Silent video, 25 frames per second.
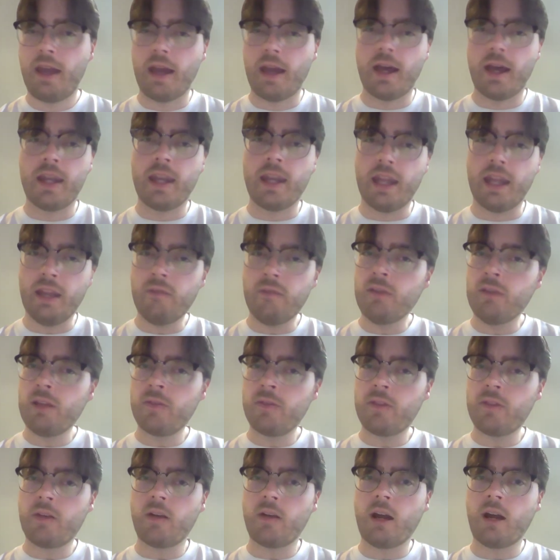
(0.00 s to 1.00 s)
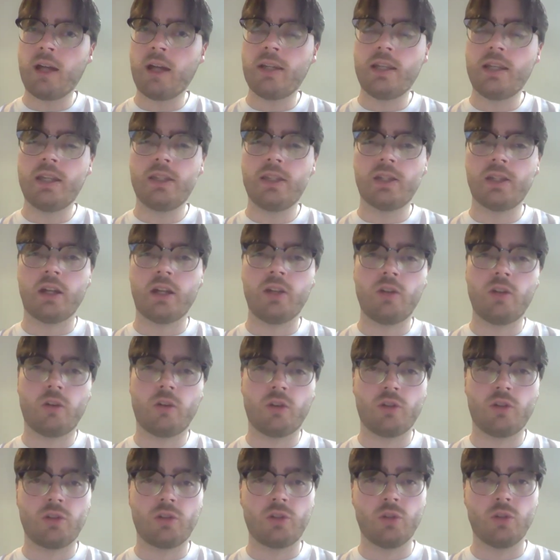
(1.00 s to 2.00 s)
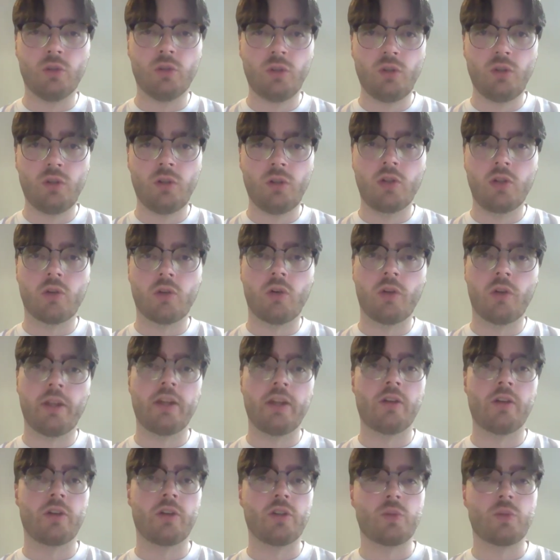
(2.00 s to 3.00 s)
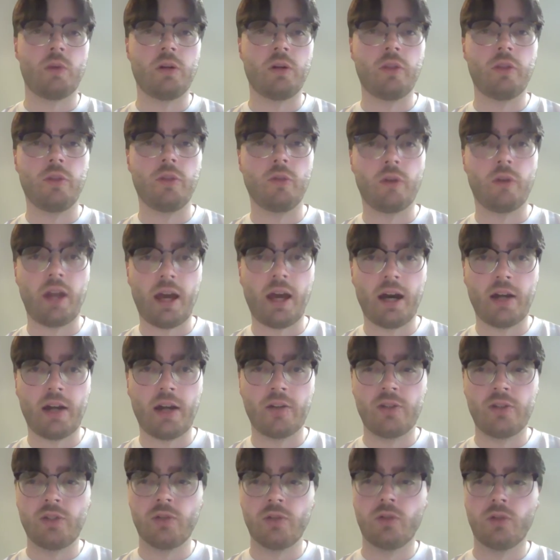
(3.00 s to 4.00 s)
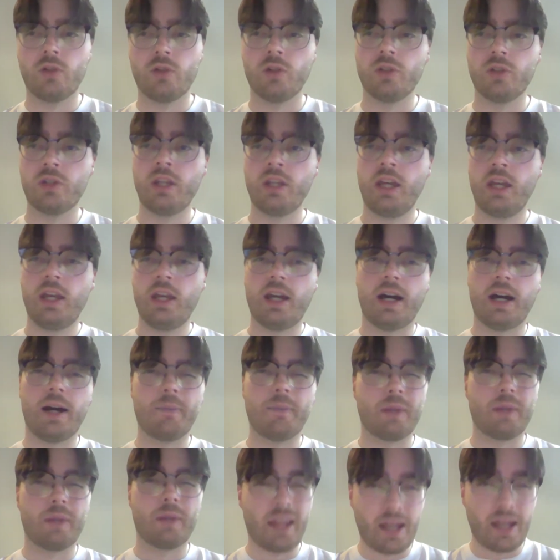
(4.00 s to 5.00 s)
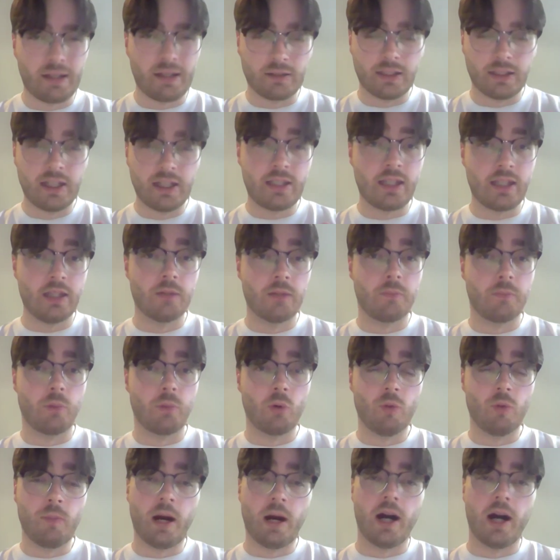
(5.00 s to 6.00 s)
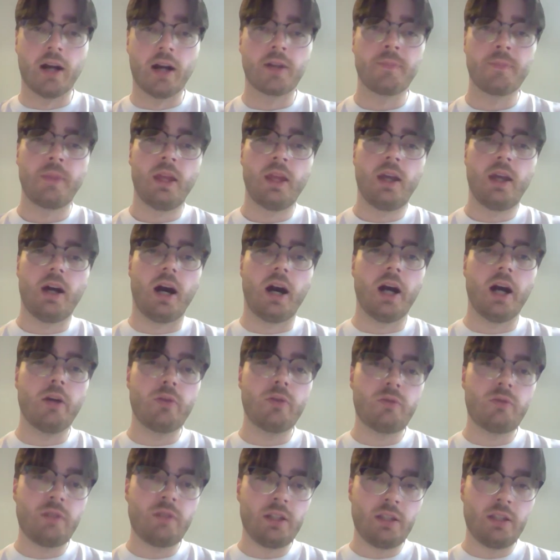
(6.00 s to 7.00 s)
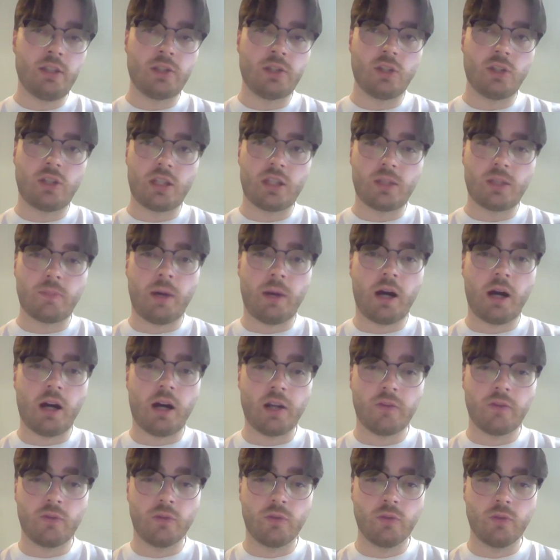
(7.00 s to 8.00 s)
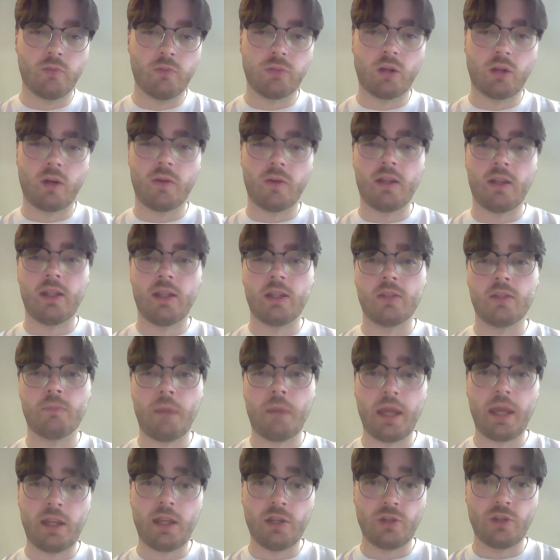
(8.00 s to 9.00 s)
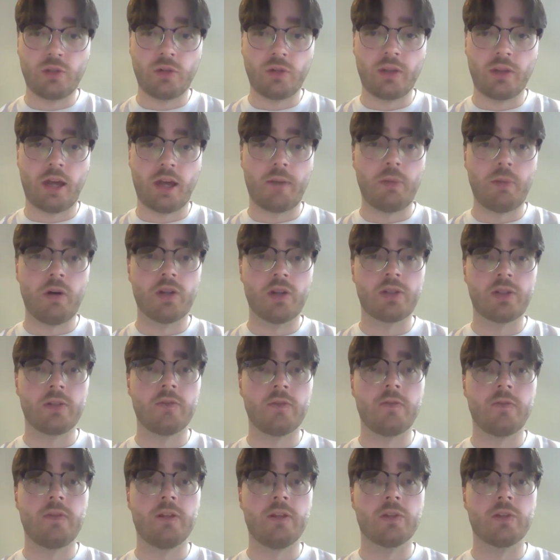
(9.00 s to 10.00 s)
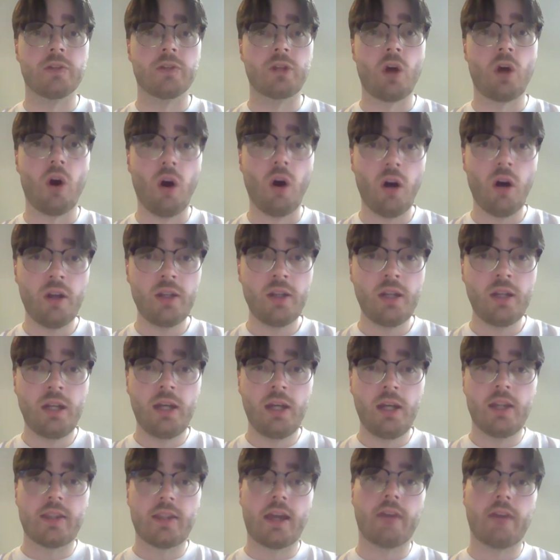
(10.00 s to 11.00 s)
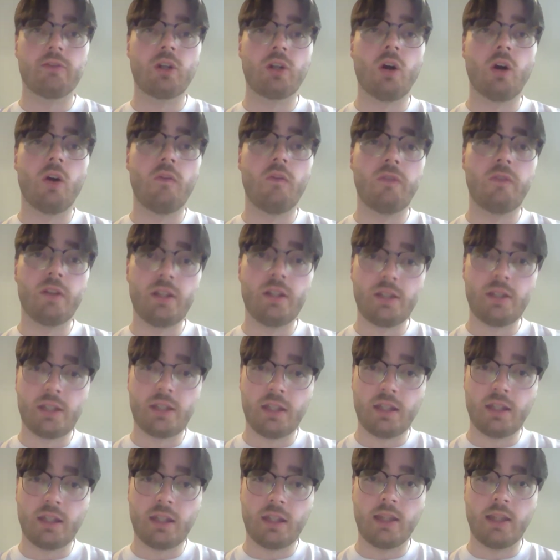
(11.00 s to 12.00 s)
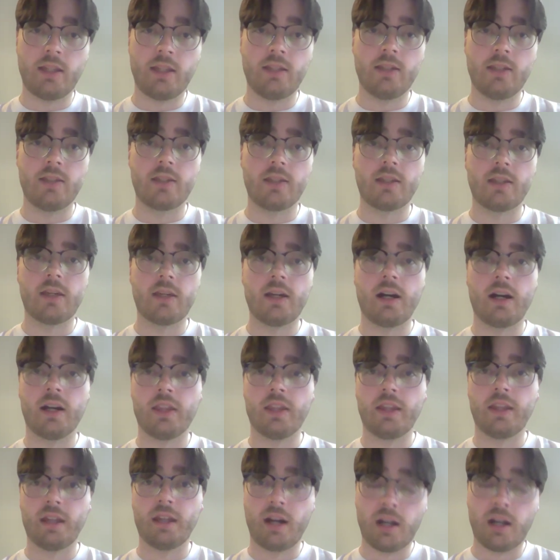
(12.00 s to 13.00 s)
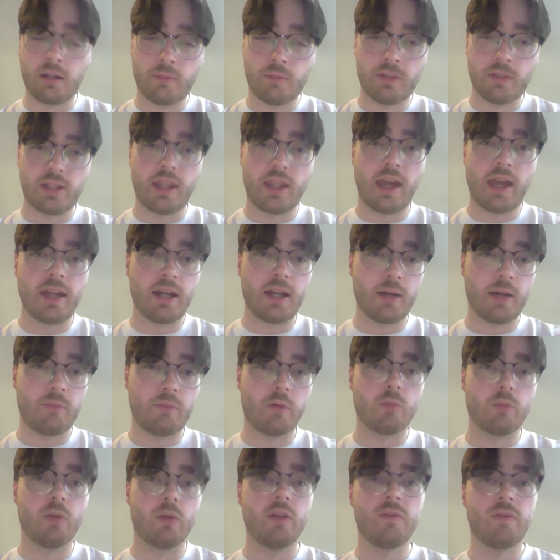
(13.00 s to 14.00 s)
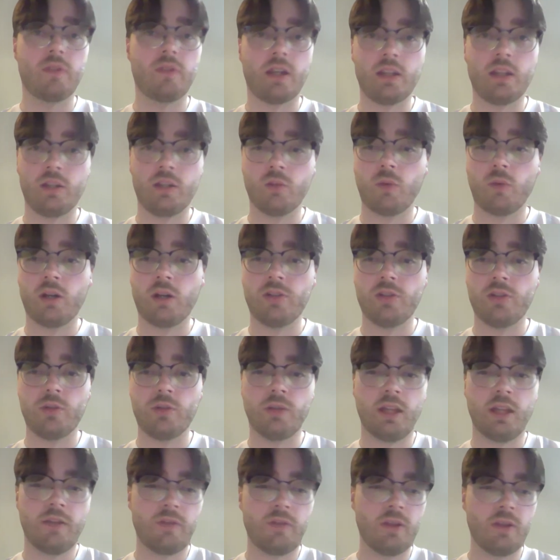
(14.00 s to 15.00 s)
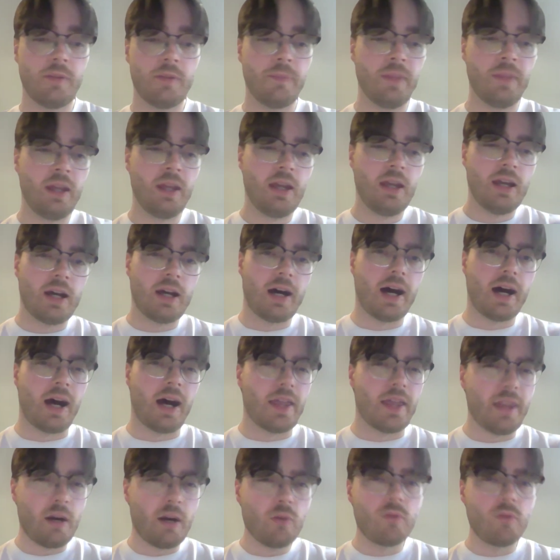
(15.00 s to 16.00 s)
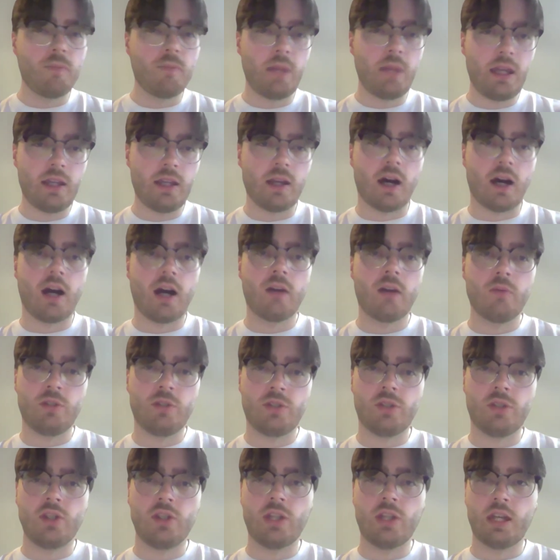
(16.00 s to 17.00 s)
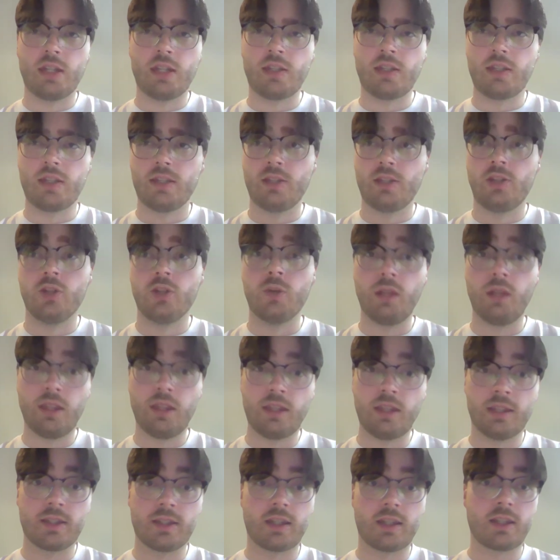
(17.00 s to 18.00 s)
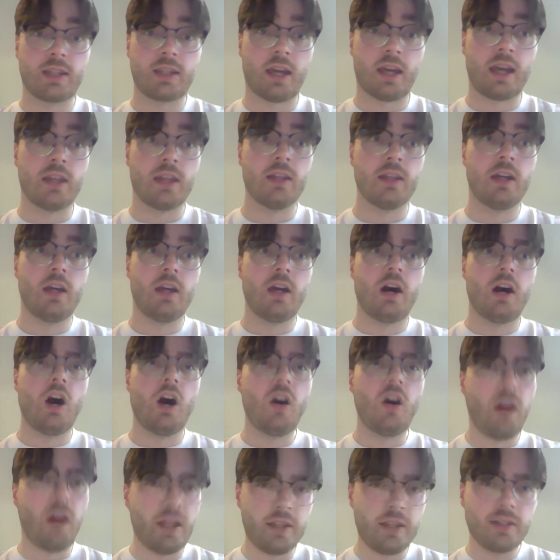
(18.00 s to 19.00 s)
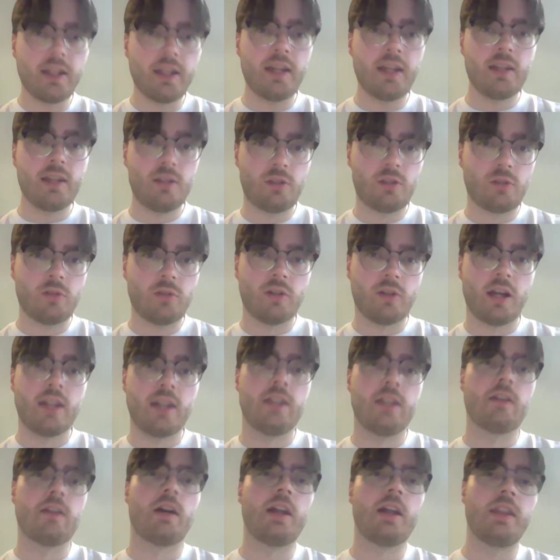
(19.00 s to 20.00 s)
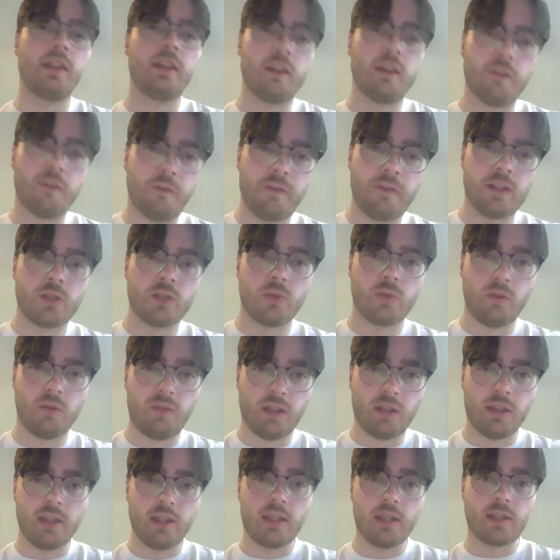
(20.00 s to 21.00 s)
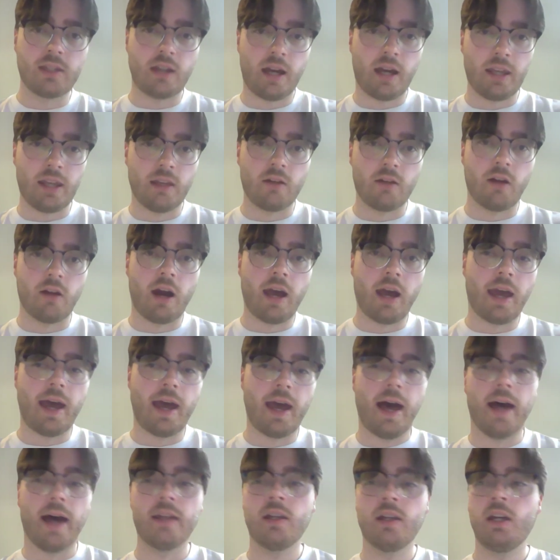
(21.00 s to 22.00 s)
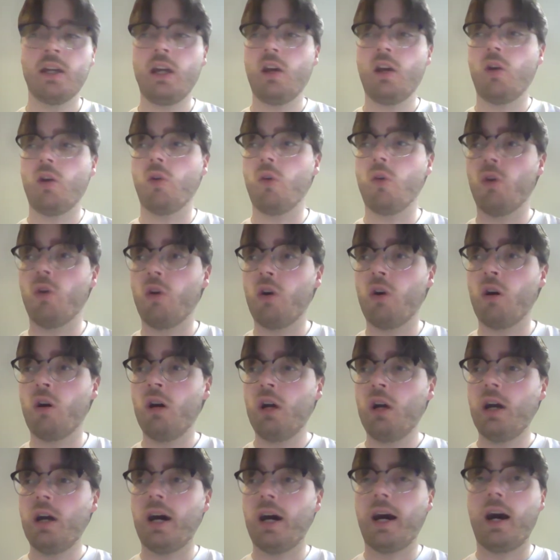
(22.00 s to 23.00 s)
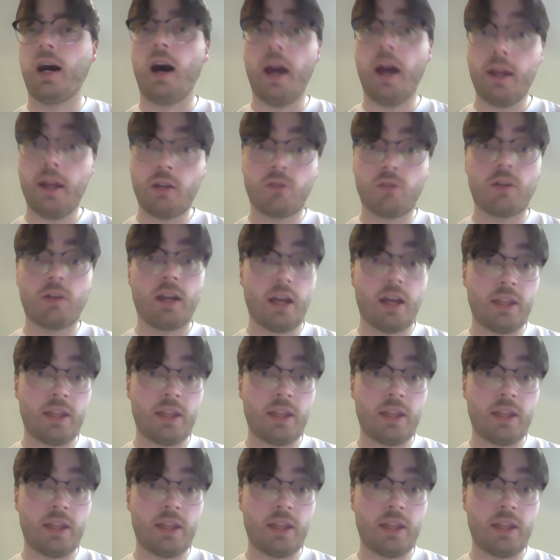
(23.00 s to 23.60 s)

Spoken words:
And even if their ideas are not as good or they're not as well thought out as yours, but they're at least in the ballpark, I would really suggest part of good proing is making sure that person feels heard. They have confidence in the things, the arguments they come up with, and the ones you give them. And that would mean I would suggest doing things like saying, "Oh, I think that is a good idea. I think it fits within this idea I had," or I agree.